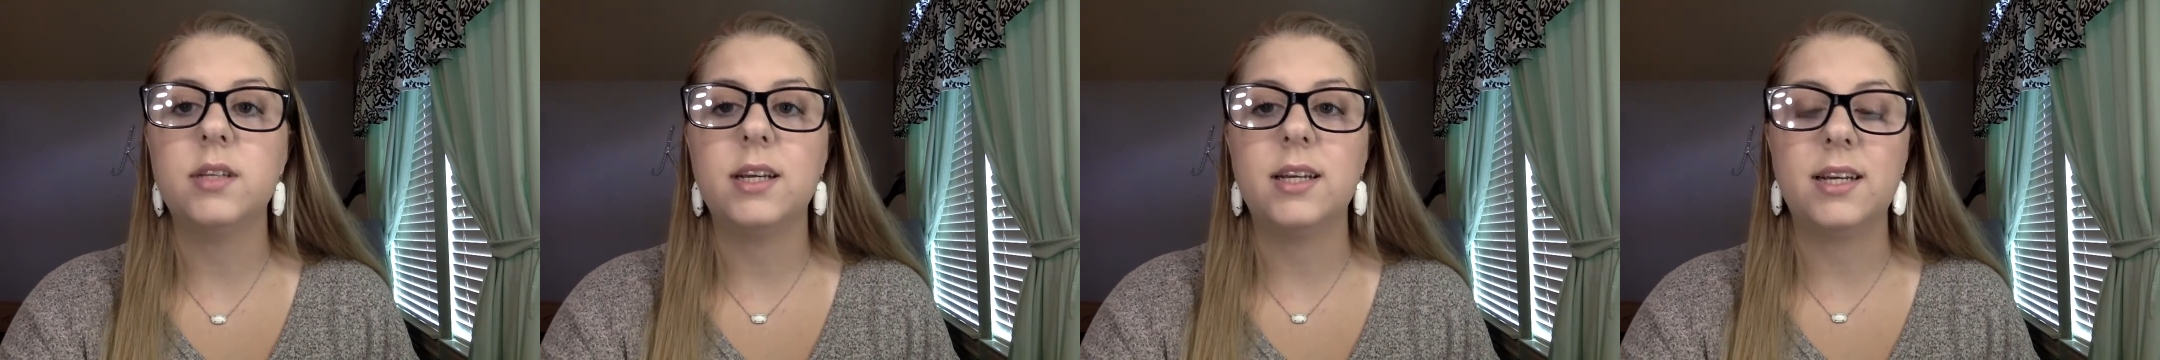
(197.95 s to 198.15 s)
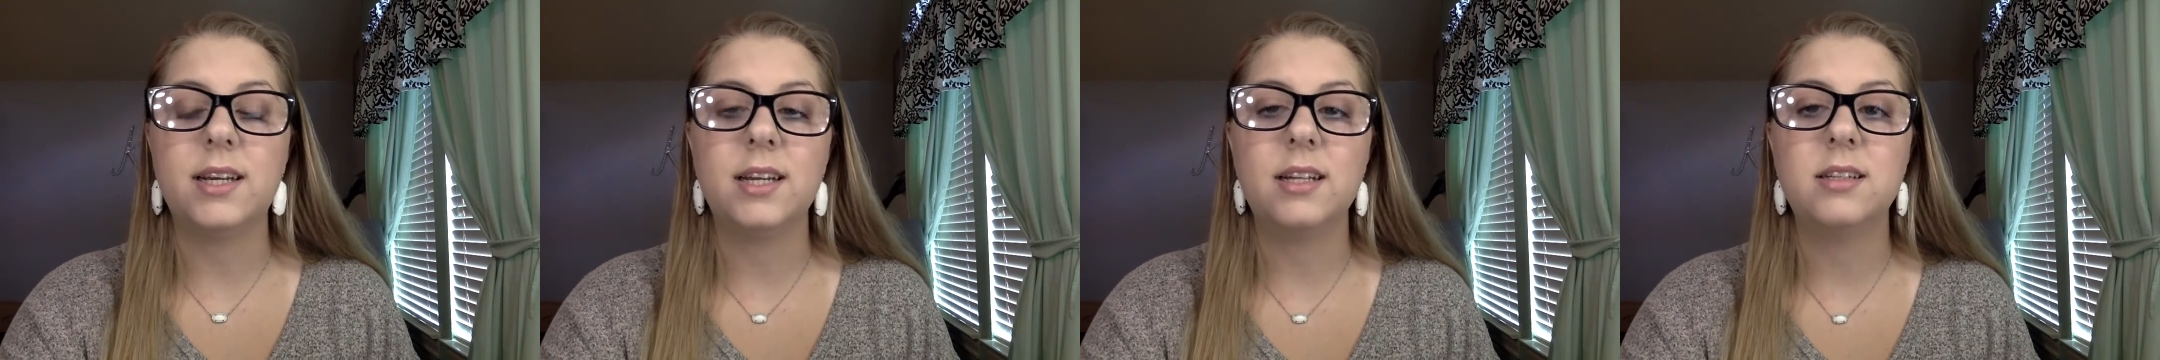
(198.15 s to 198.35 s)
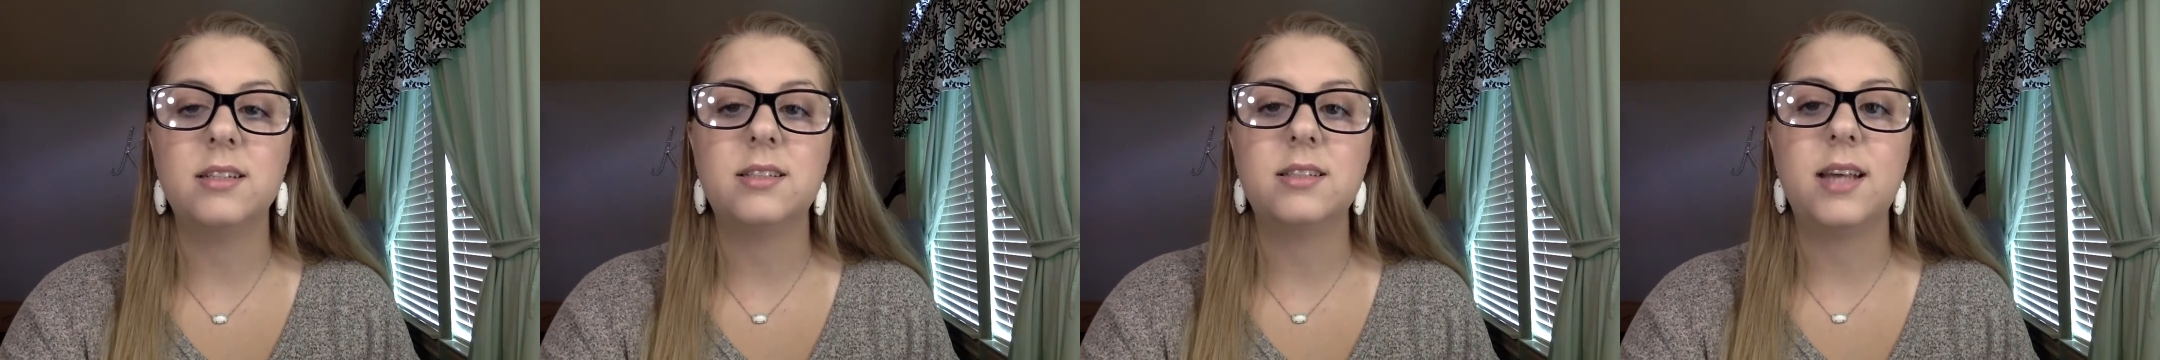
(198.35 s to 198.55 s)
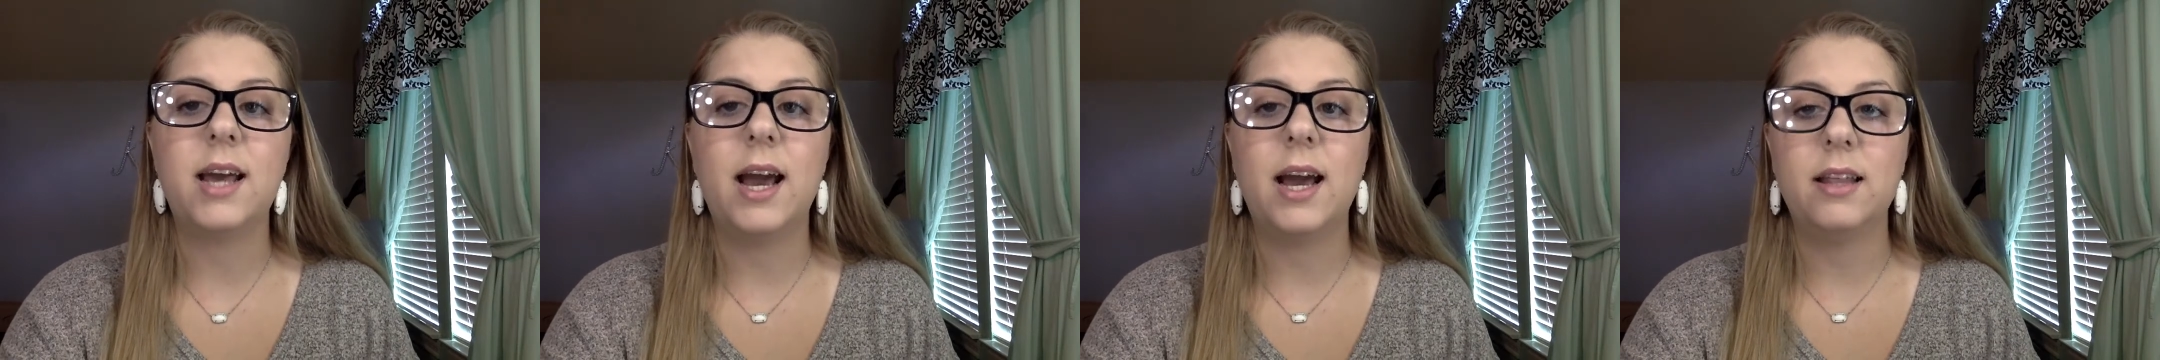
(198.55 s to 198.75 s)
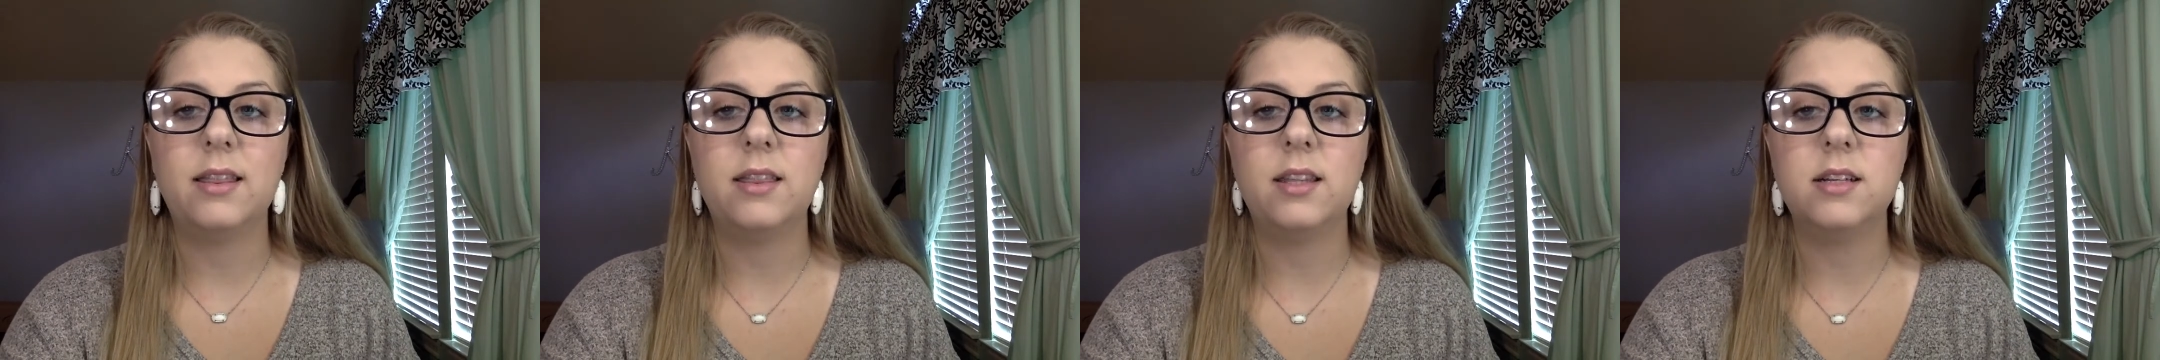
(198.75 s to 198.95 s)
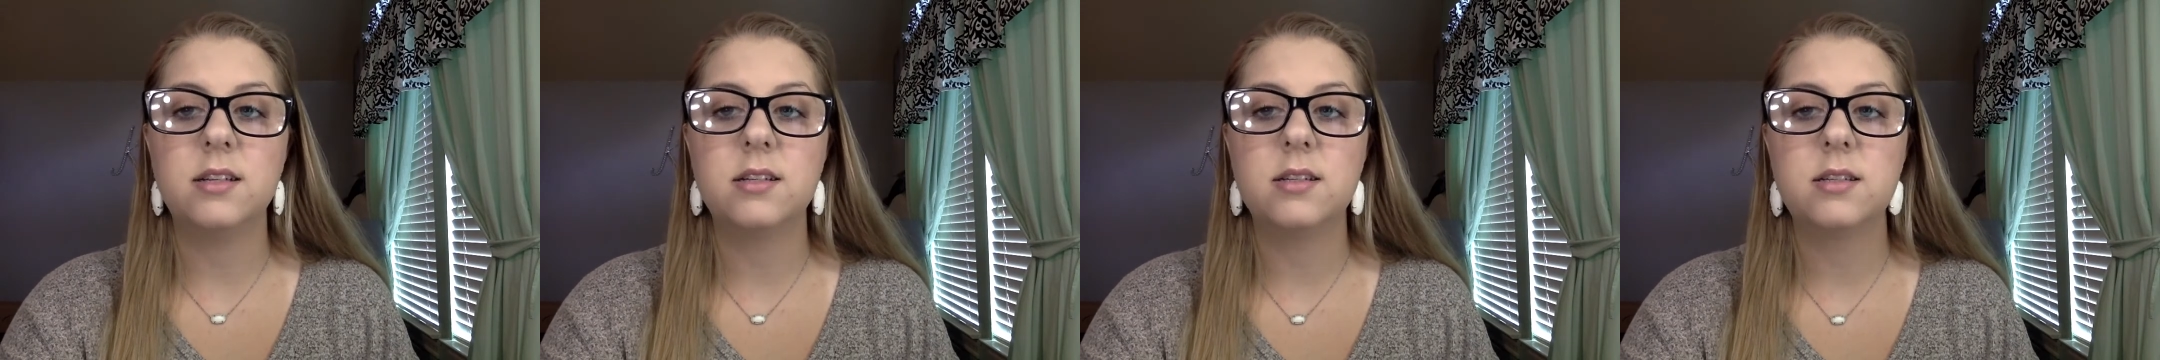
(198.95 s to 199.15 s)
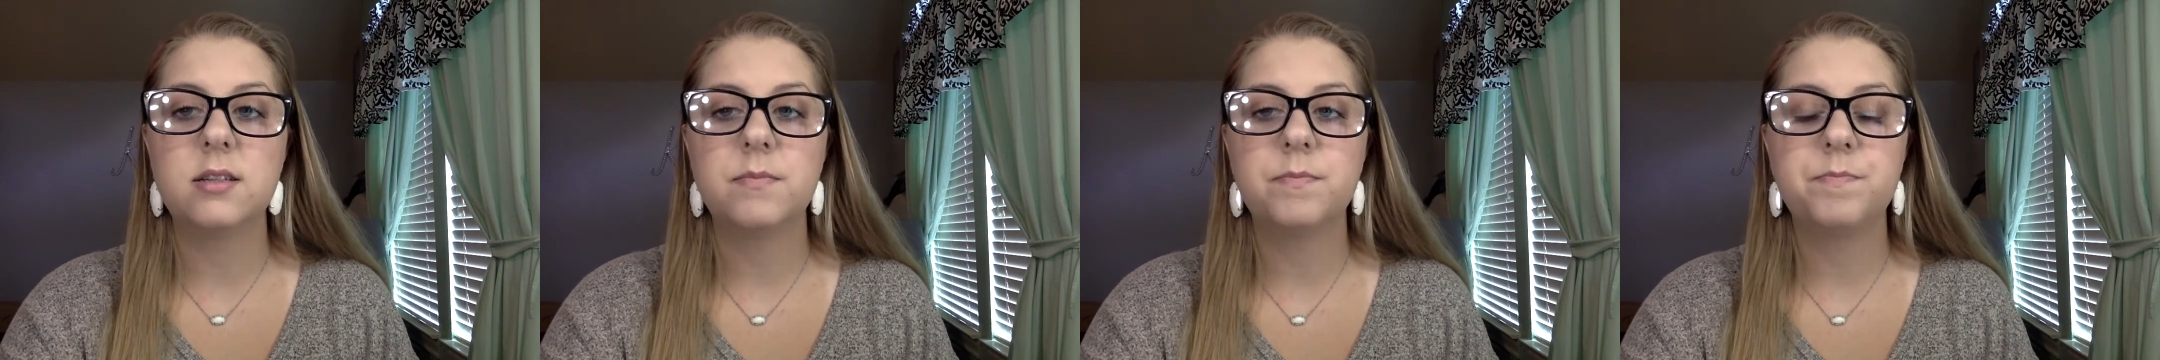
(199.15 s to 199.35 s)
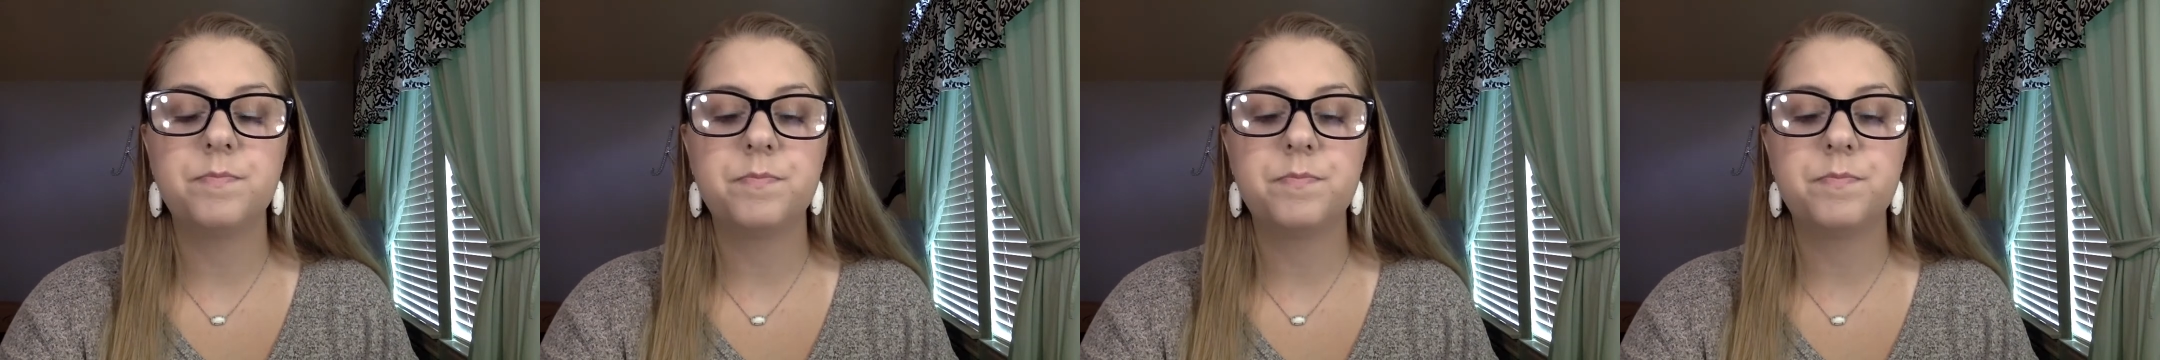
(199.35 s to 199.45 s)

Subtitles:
against Athens.